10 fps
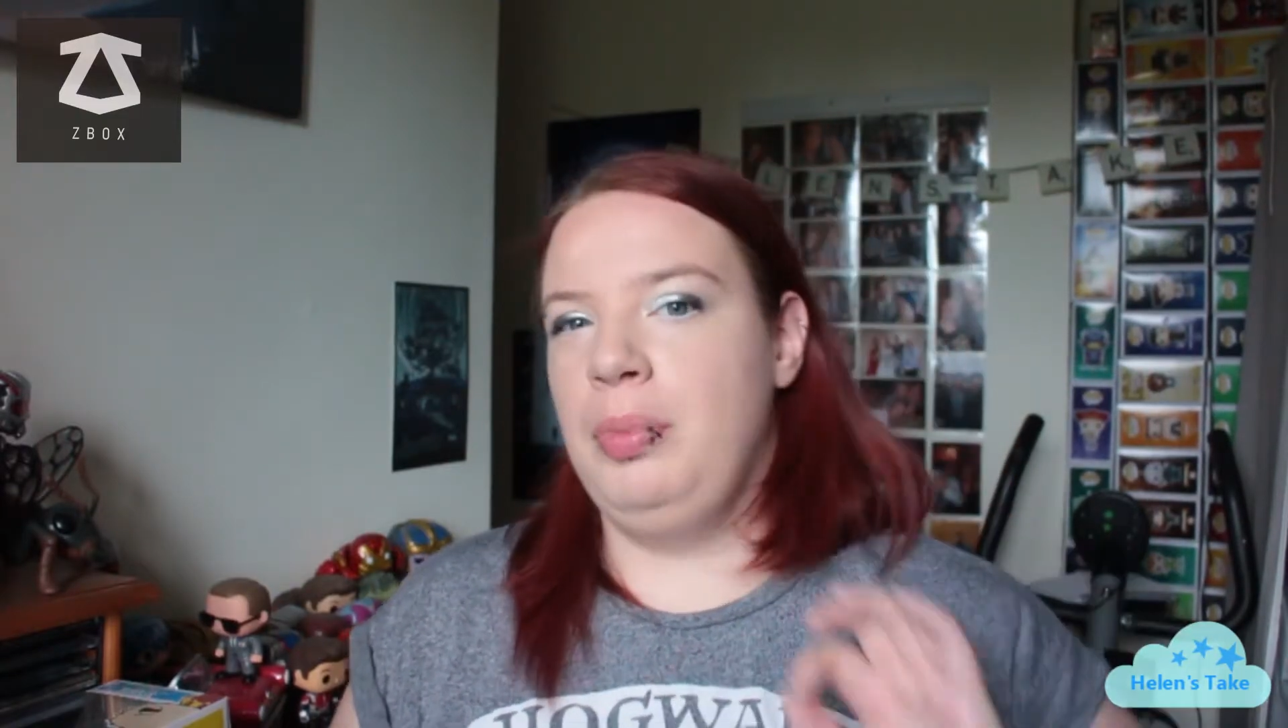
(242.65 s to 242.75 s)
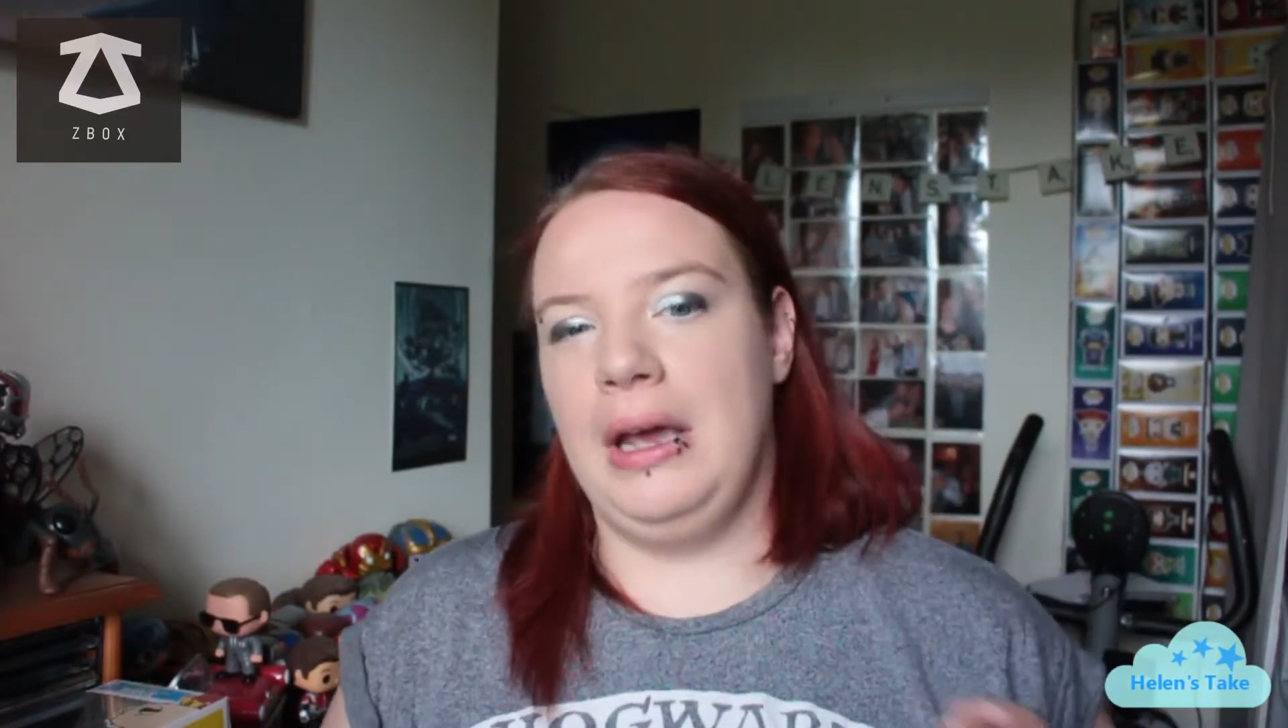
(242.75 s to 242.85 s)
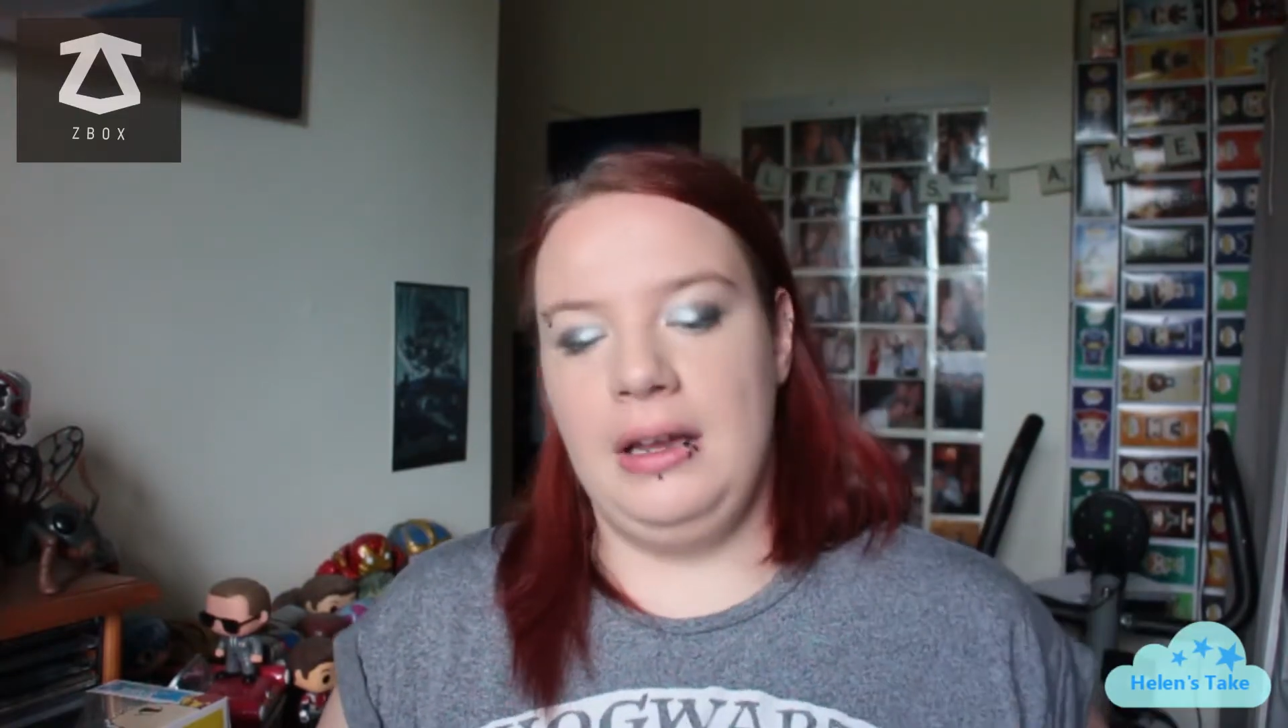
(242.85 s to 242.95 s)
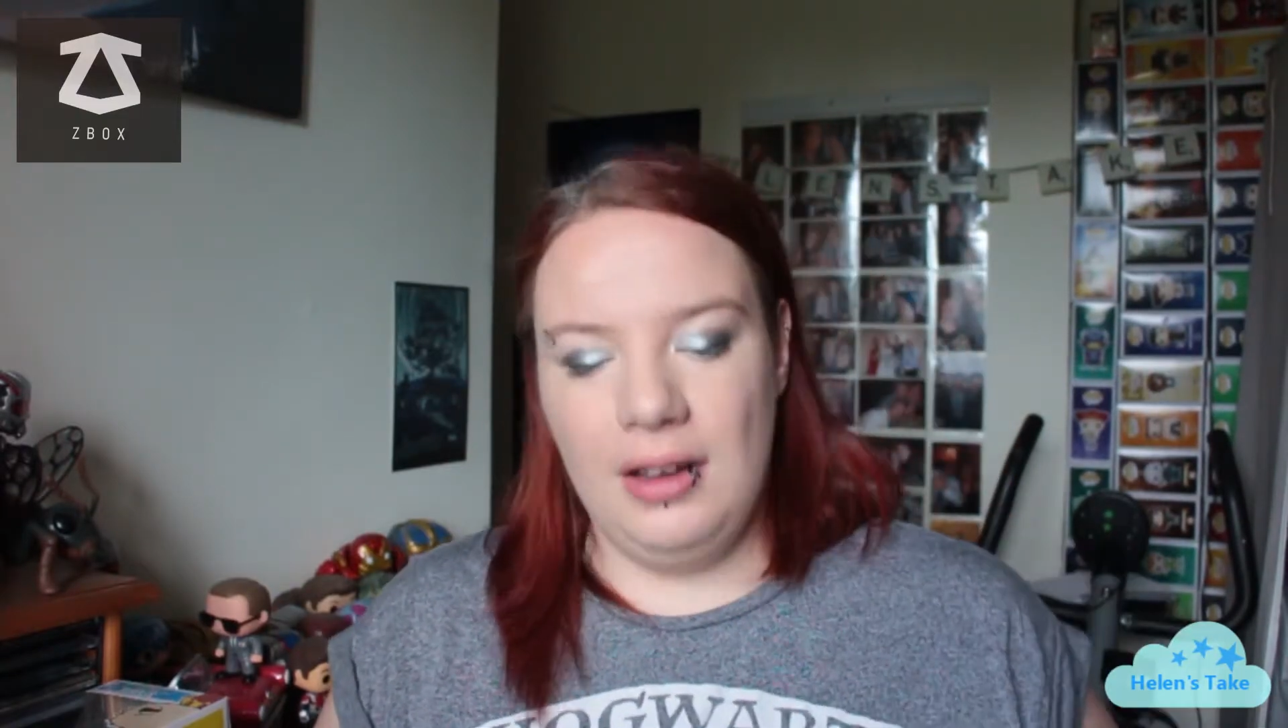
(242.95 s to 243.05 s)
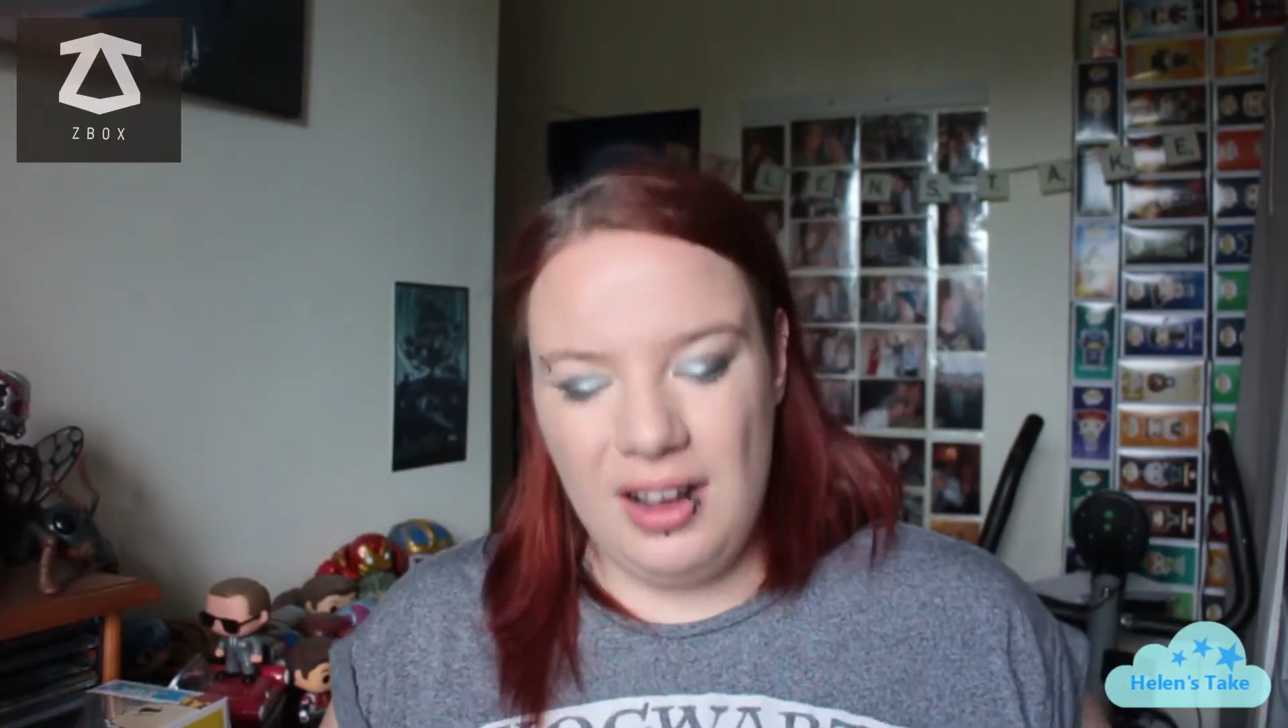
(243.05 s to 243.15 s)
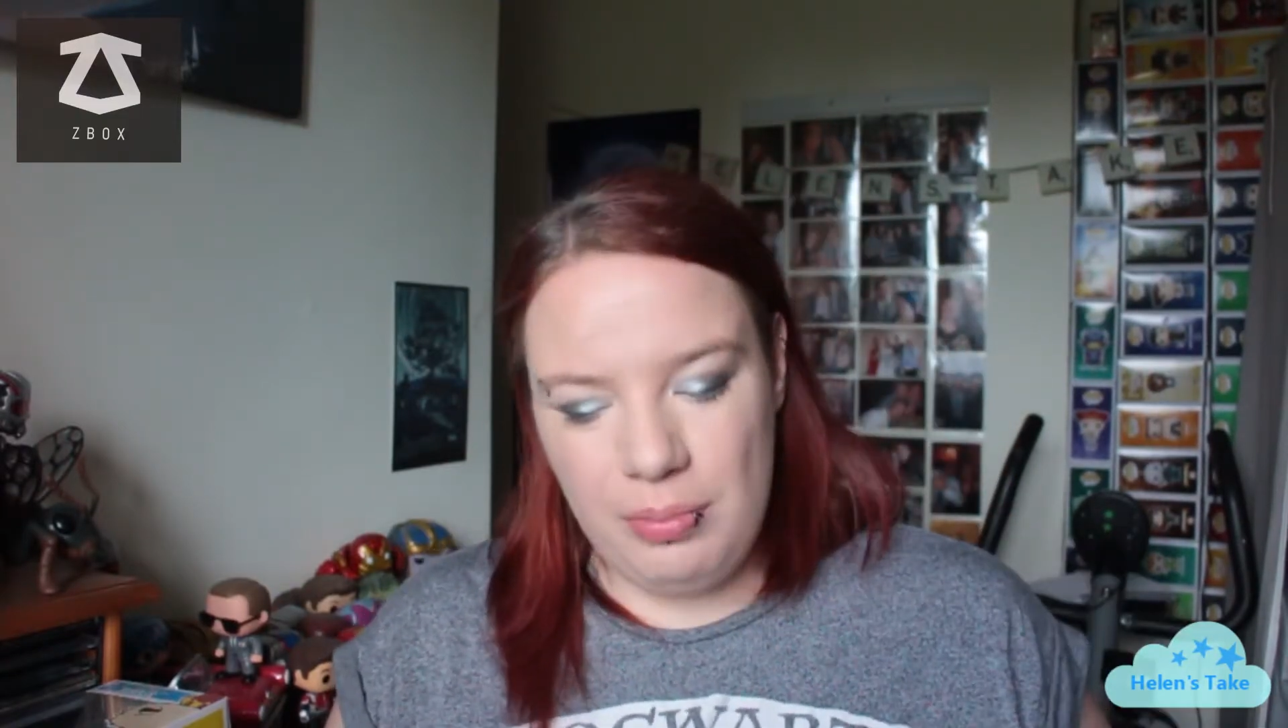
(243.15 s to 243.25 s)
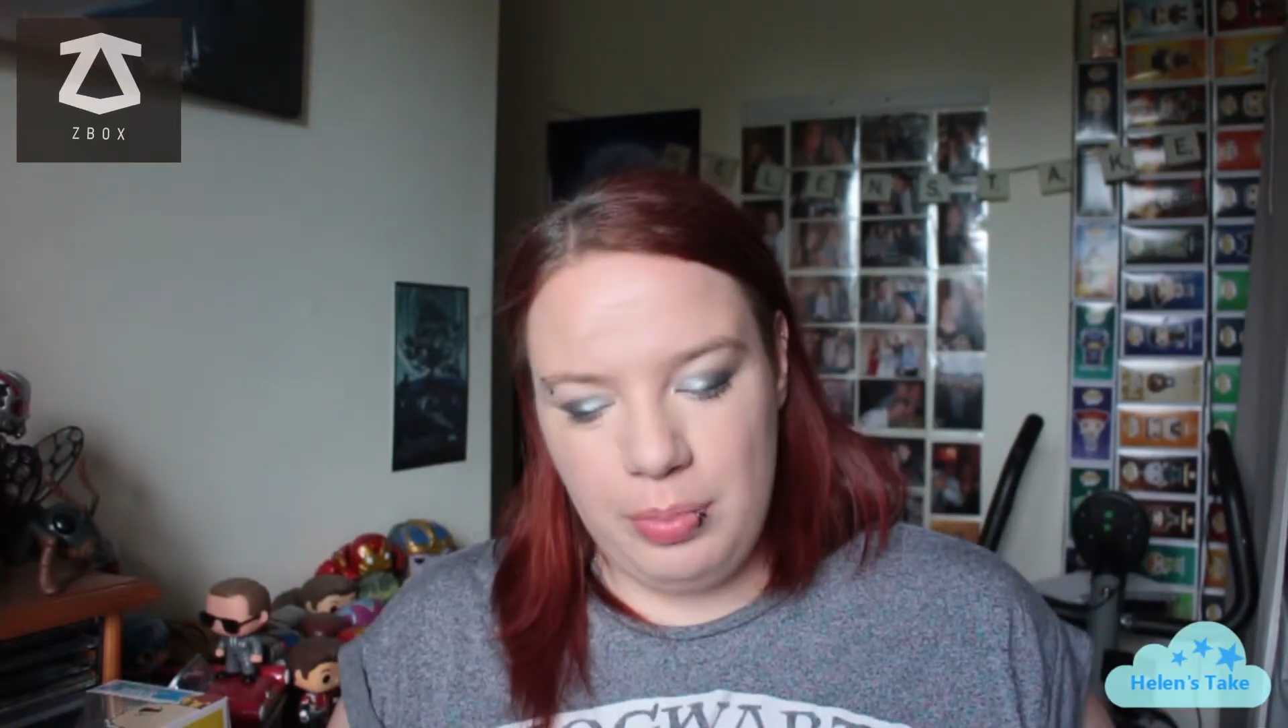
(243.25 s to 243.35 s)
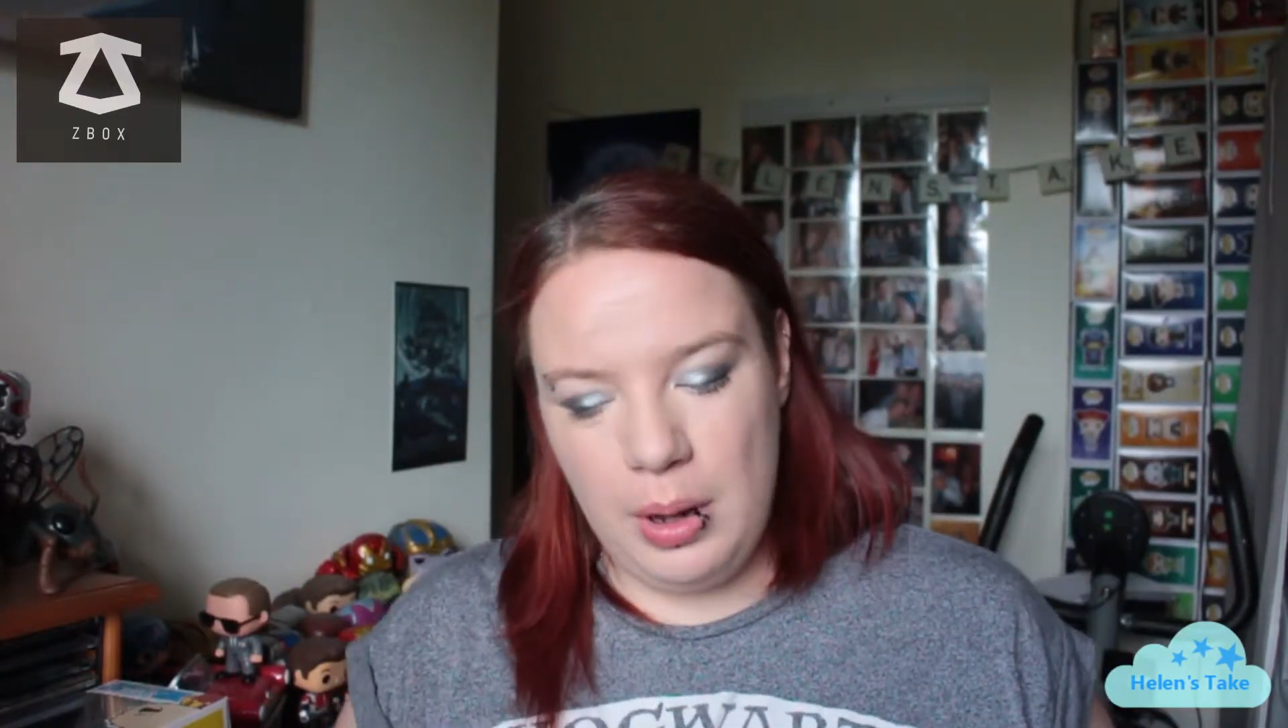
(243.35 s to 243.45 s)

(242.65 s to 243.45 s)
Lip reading: picked up,